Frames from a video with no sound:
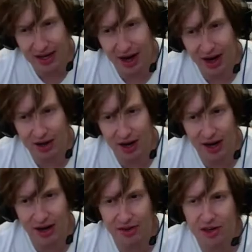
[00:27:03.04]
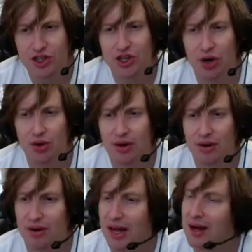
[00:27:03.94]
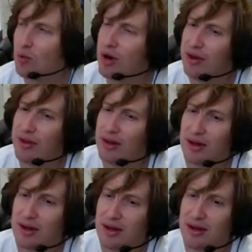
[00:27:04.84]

and I are kind of the joke, or like we're the